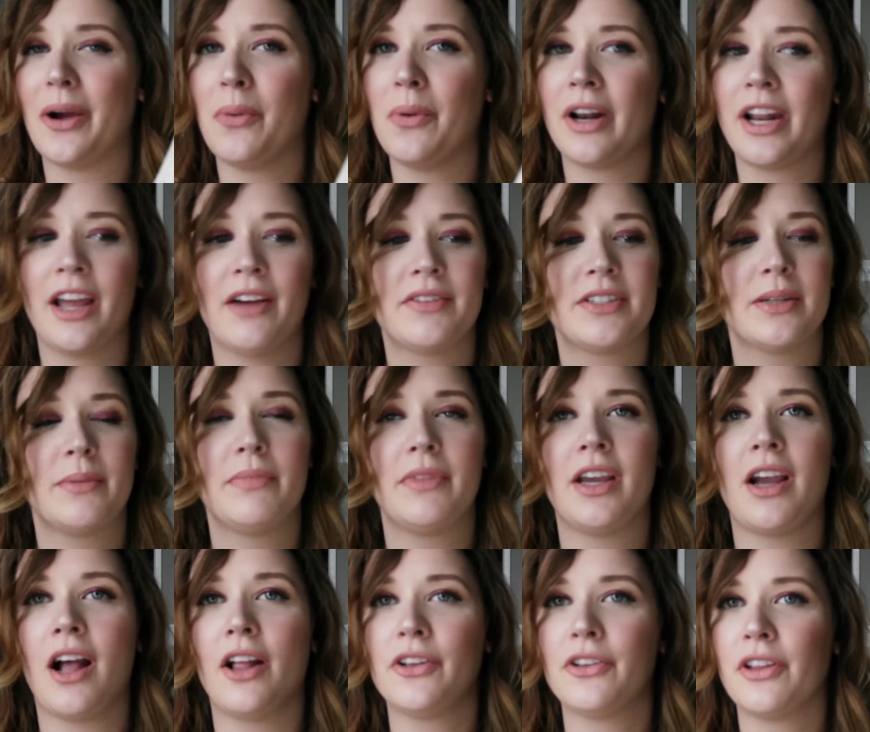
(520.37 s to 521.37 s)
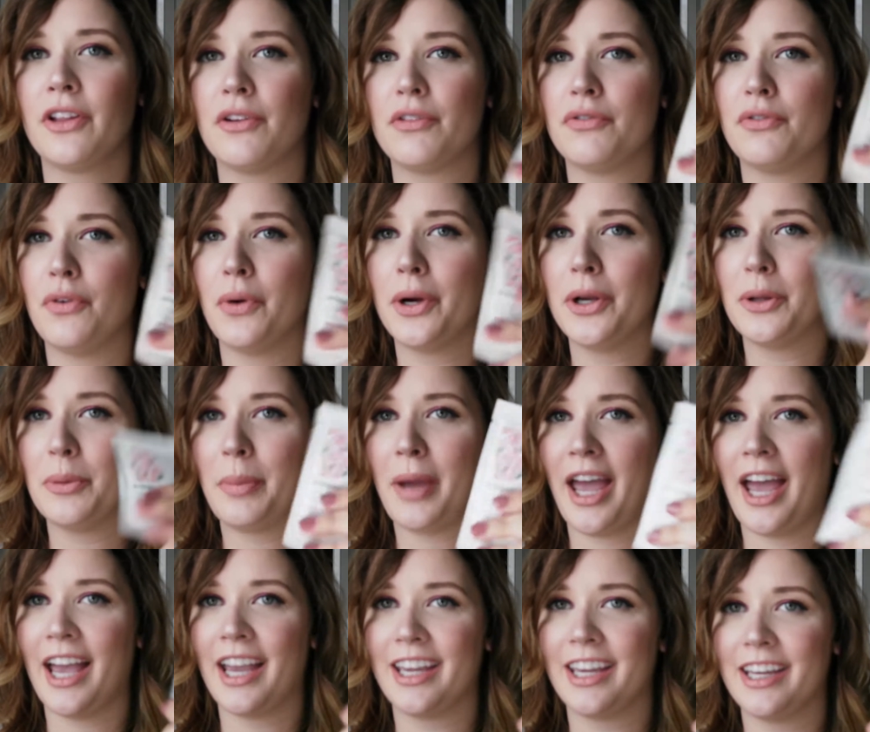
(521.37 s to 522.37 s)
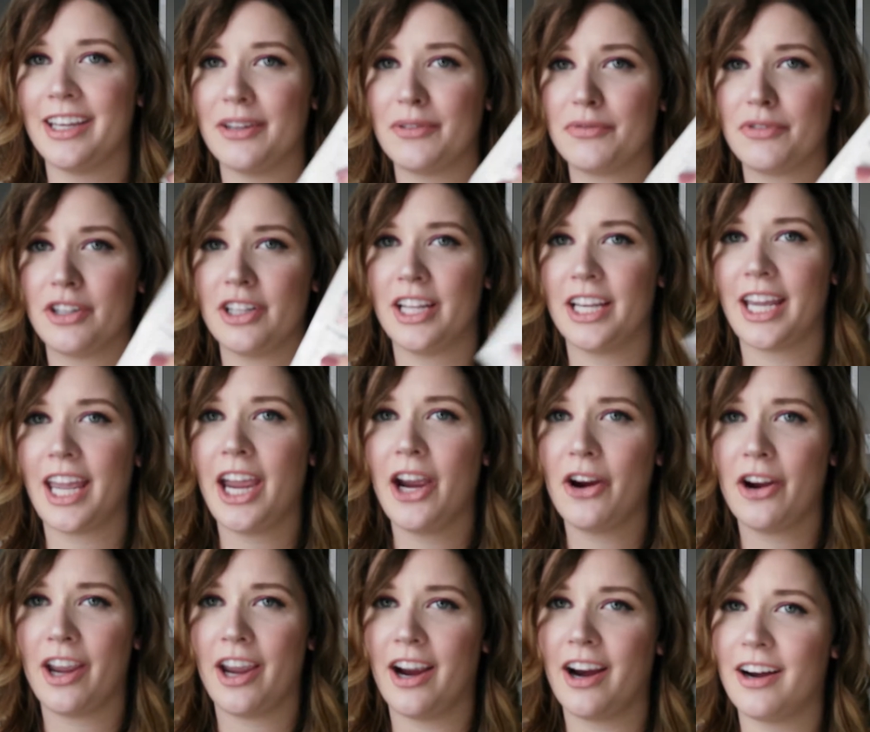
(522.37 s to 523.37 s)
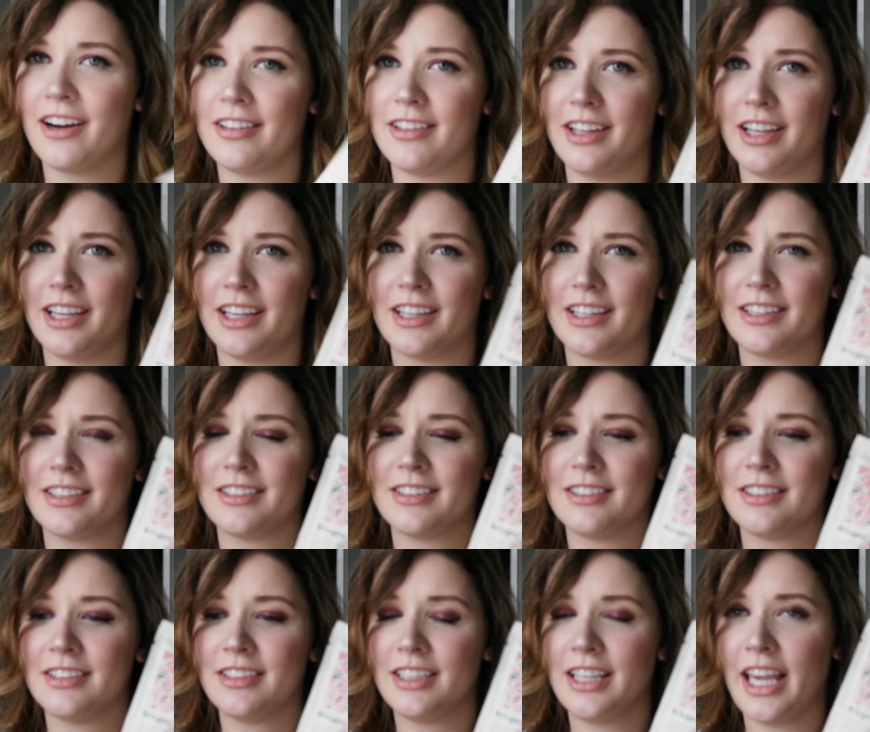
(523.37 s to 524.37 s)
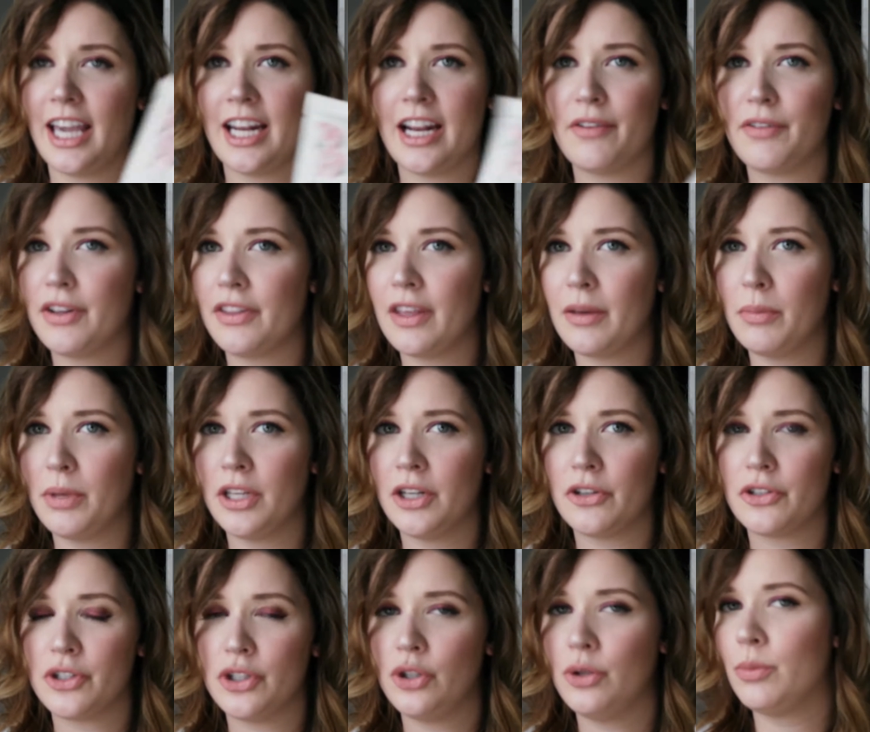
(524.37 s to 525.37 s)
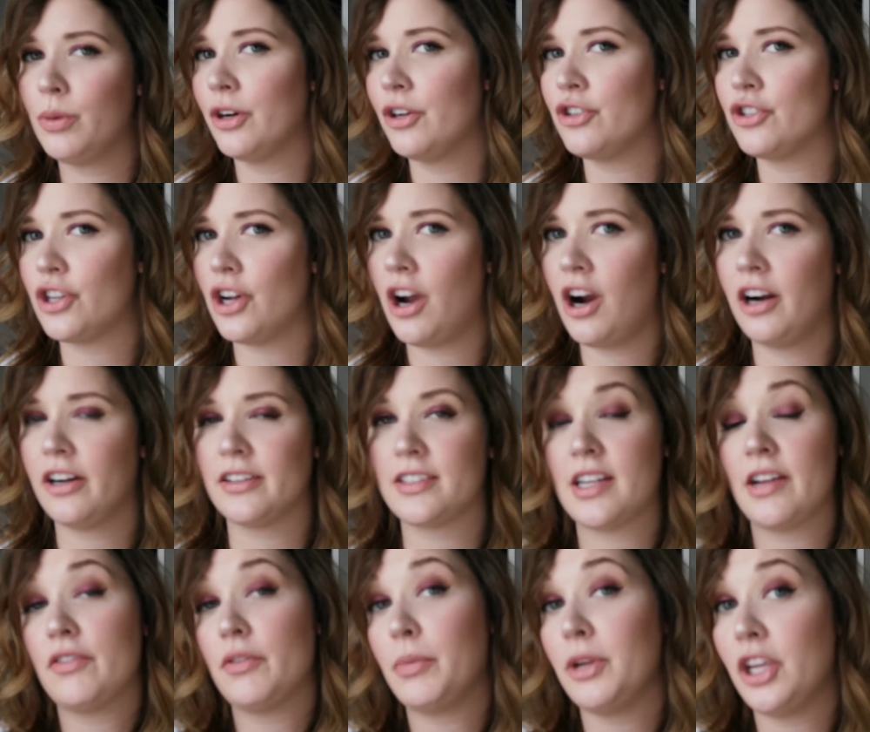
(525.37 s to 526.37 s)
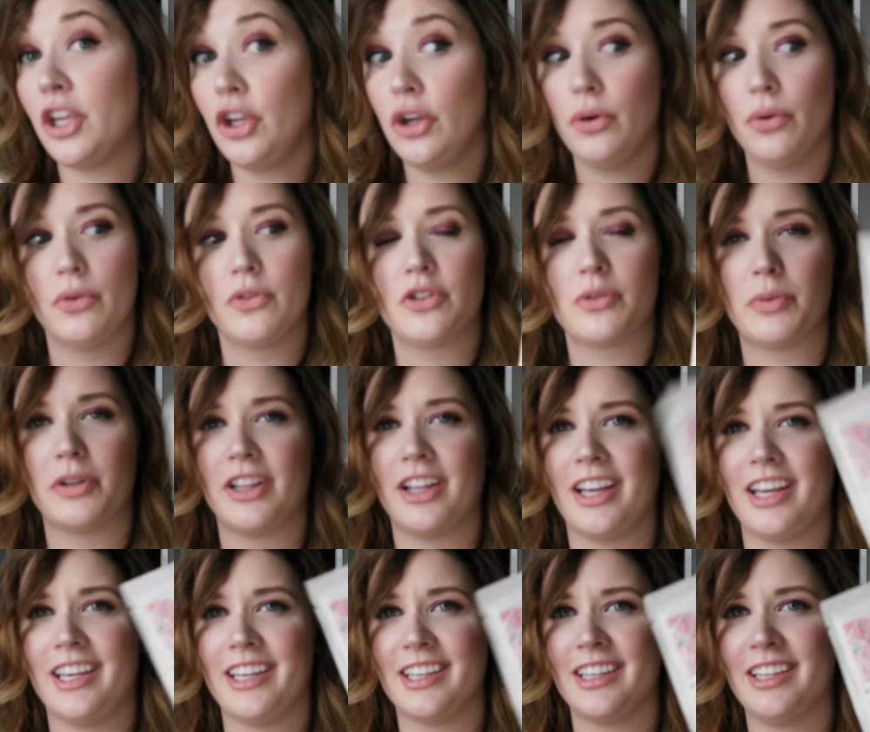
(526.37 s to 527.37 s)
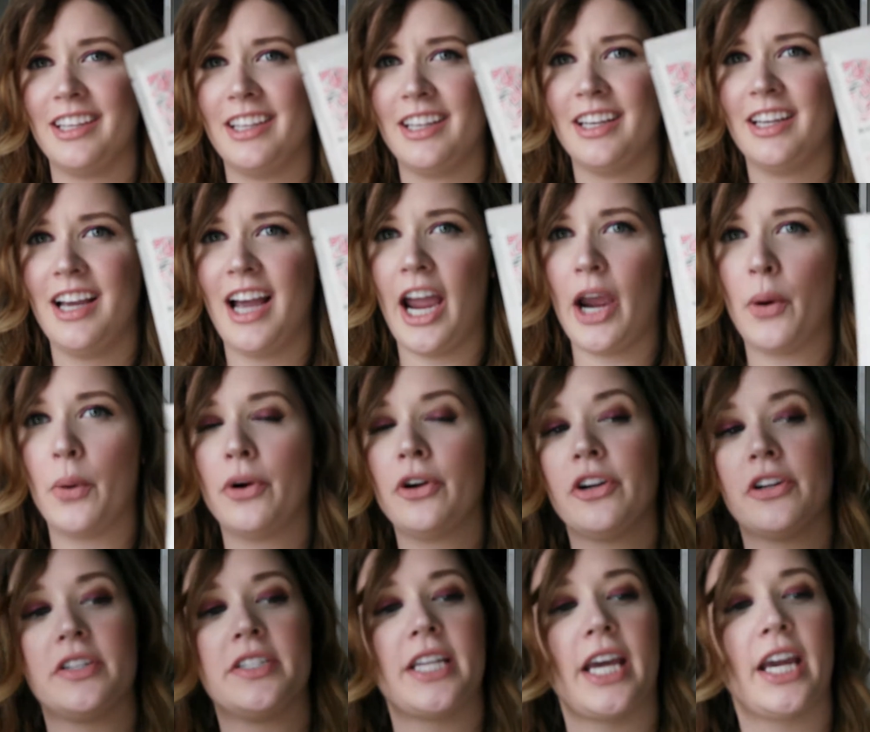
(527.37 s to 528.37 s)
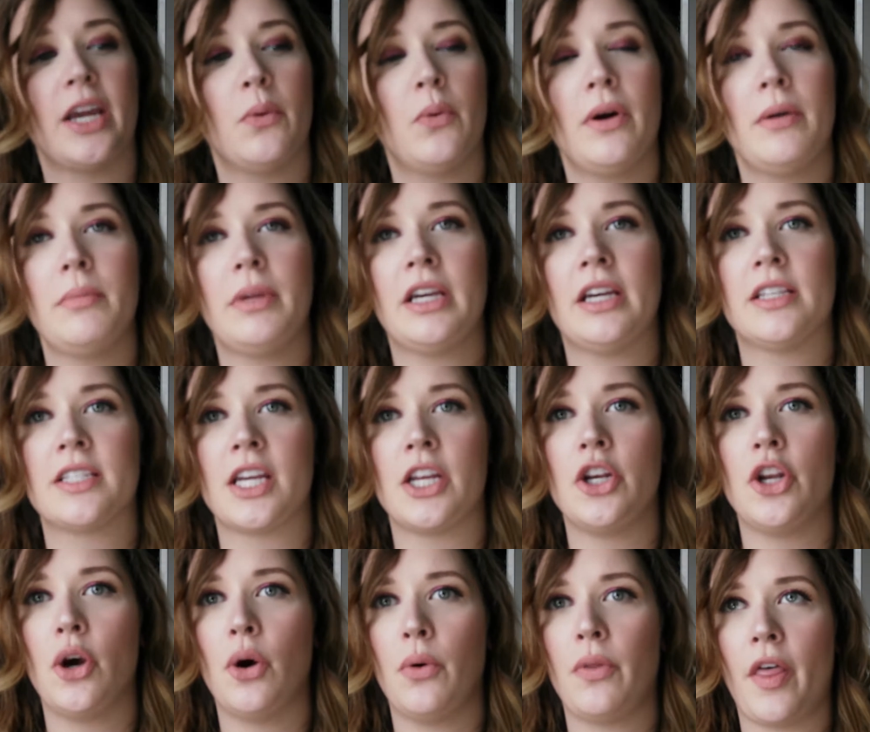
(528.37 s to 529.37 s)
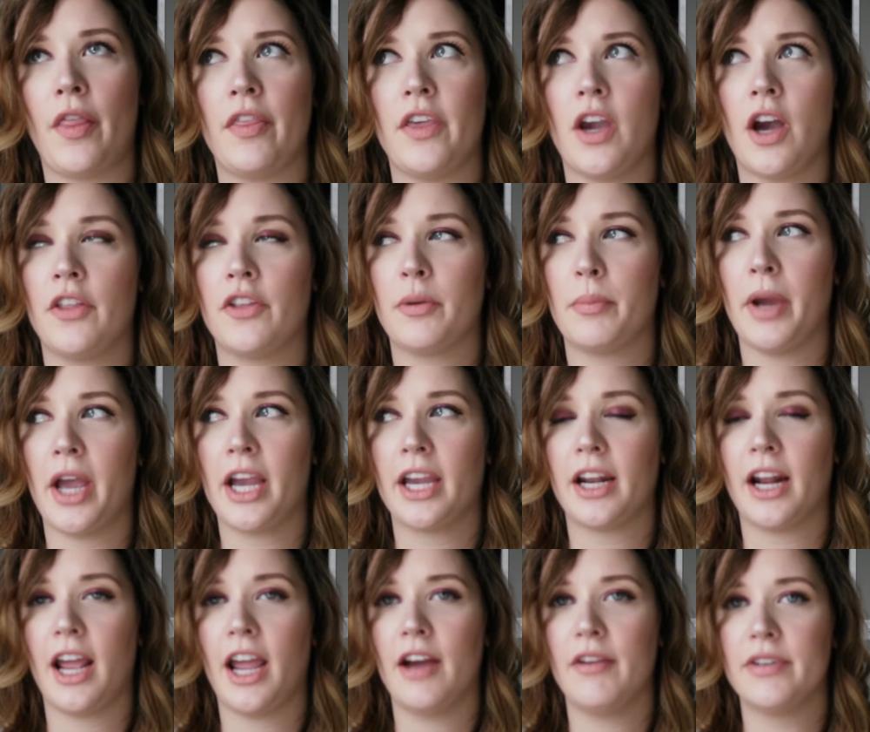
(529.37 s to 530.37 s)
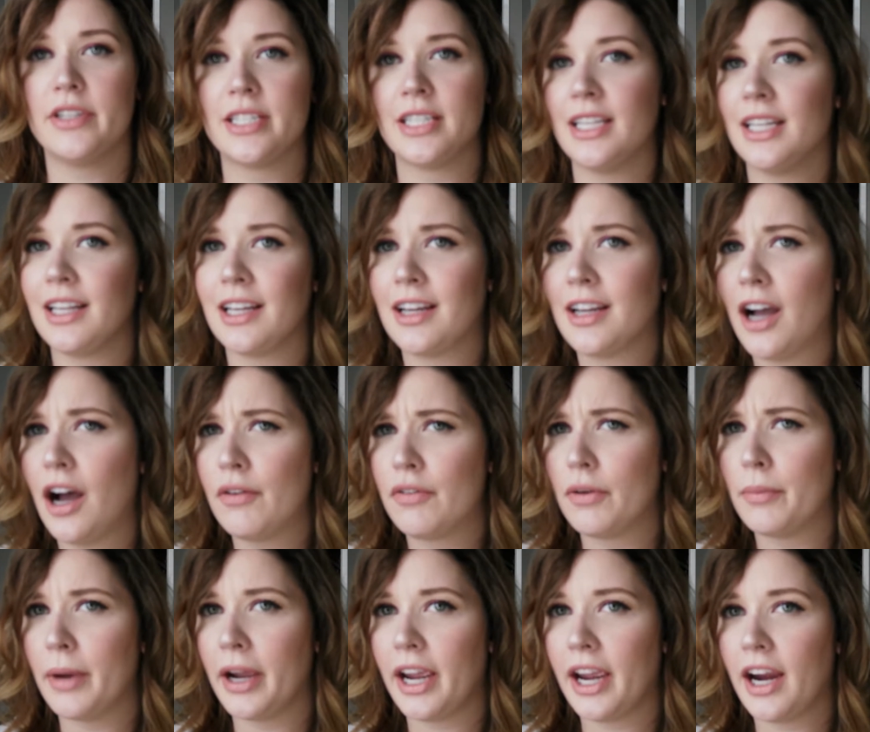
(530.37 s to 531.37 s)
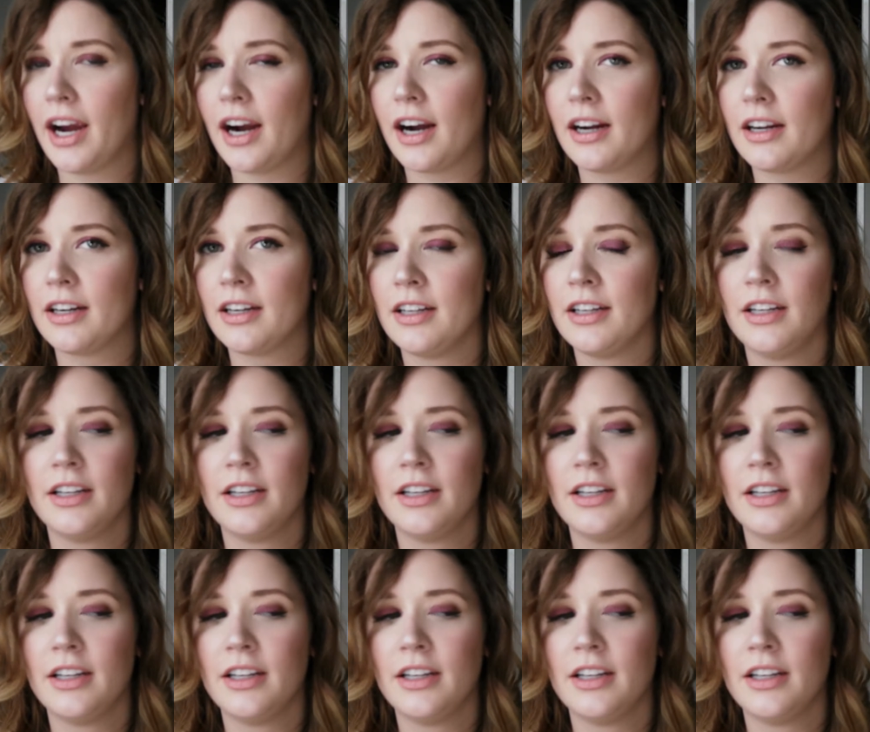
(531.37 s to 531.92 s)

I want to have something other than a foil packet for like hair care. Like, can't everything be in a tube or a jar? It doesn't have to be huge, but like, I ordered a second one because I know that the other packet I have isn't going to cover my hair.